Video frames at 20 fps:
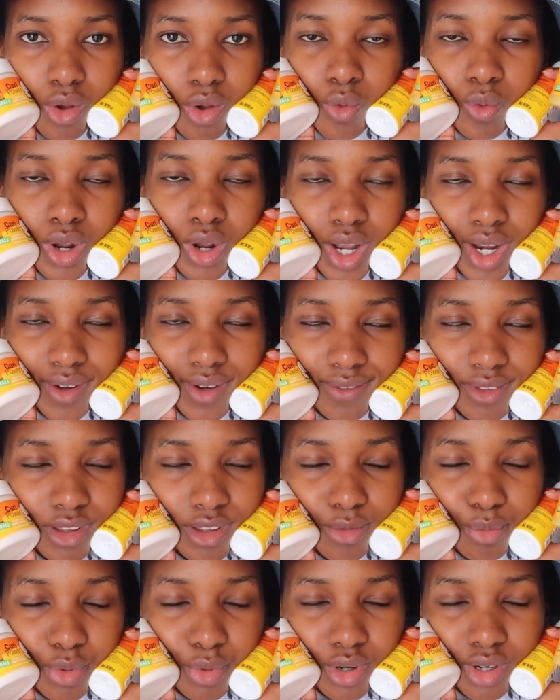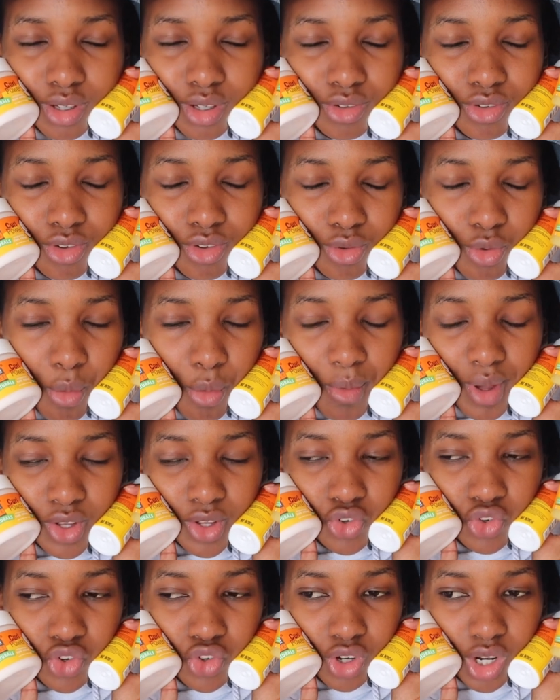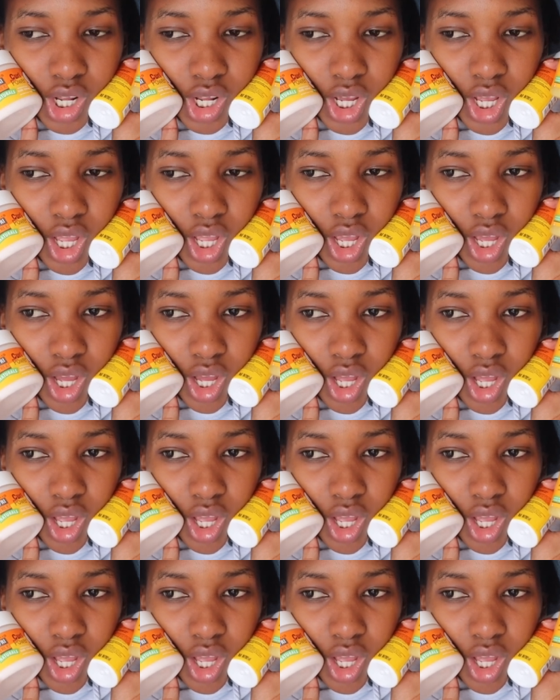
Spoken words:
We love these products so much, like